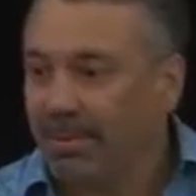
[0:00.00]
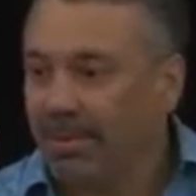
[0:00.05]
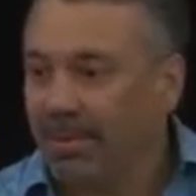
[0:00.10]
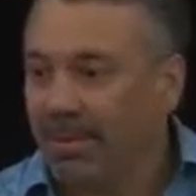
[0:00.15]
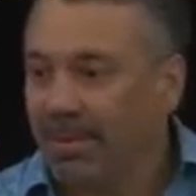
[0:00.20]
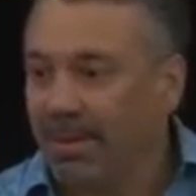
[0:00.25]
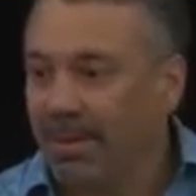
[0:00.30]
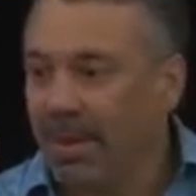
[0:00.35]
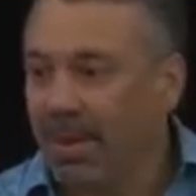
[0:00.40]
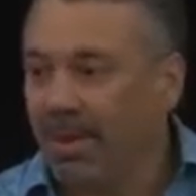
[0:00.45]

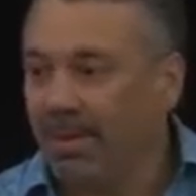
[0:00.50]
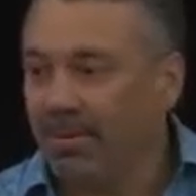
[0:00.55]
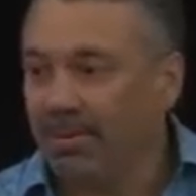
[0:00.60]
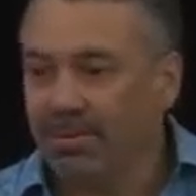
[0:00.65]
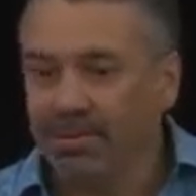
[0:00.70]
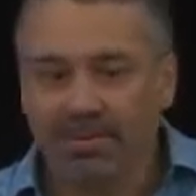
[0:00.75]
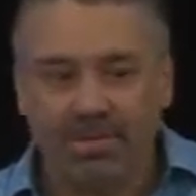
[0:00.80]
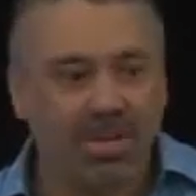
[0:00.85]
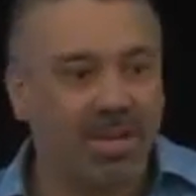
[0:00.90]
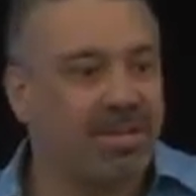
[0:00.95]
You know,
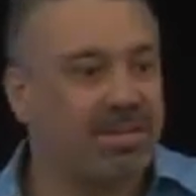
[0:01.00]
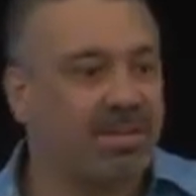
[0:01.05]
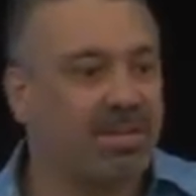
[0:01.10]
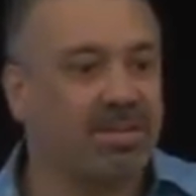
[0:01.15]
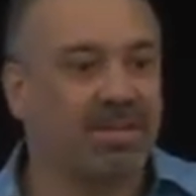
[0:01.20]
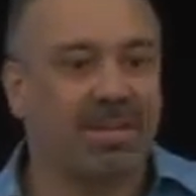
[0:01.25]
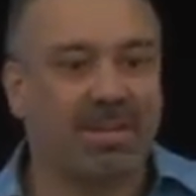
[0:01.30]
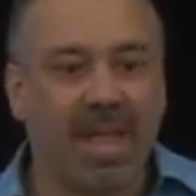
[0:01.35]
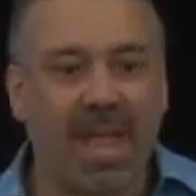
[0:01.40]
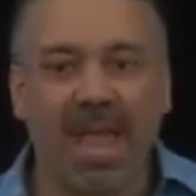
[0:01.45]

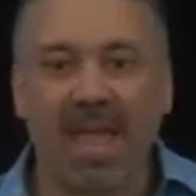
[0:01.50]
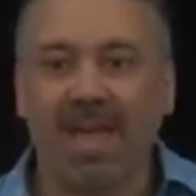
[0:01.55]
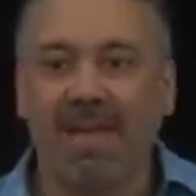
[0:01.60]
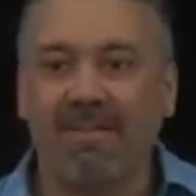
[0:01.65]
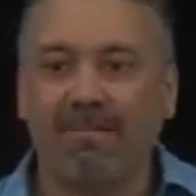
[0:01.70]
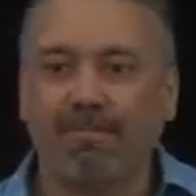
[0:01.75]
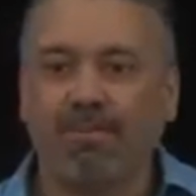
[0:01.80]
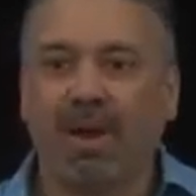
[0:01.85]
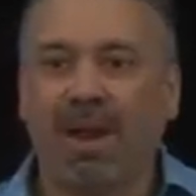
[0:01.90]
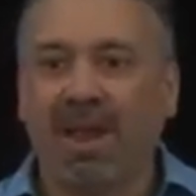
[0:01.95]
Jesus
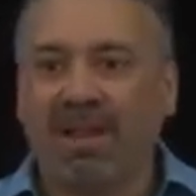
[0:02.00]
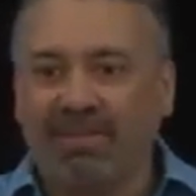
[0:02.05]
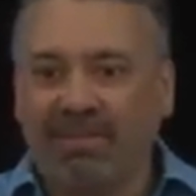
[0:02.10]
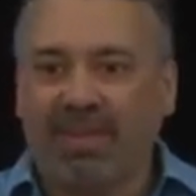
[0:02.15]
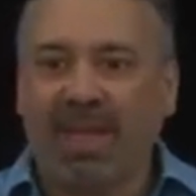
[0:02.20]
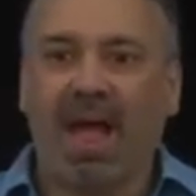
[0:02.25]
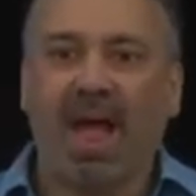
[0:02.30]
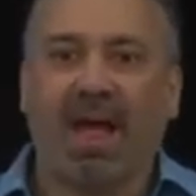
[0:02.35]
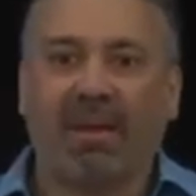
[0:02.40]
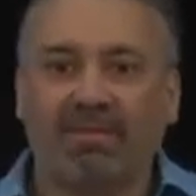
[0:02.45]
gave. Praise
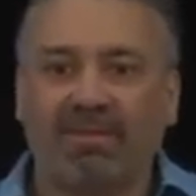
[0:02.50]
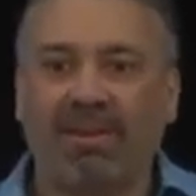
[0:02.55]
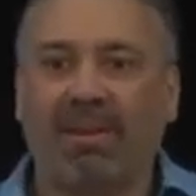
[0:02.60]
God.